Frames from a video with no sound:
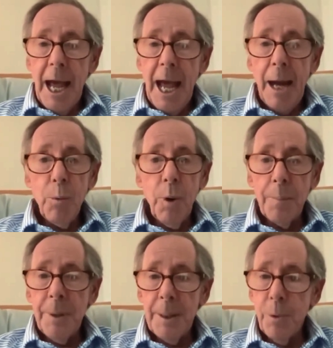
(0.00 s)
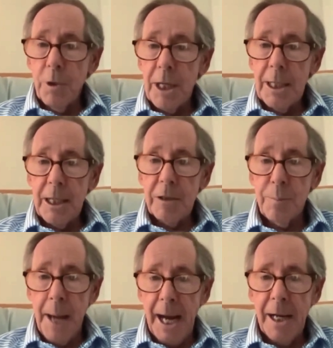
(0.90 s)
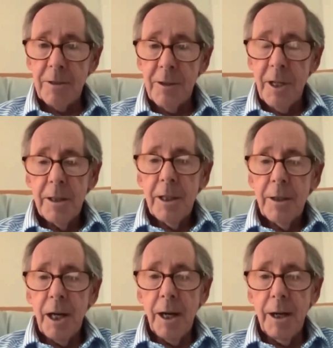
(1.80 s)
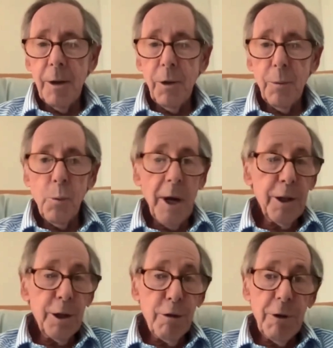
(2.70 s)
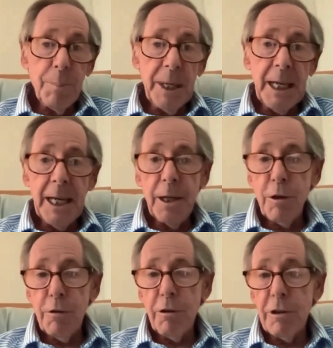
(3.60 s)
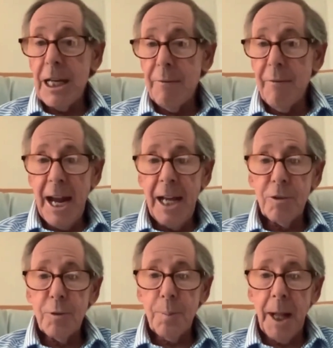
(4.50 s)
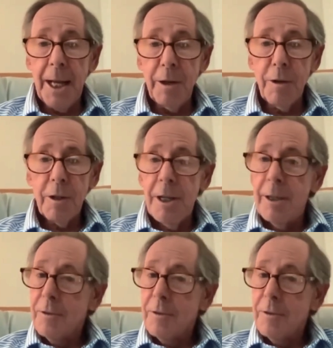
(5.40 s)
and what people can expect, whether you're a beginner or an advanced player.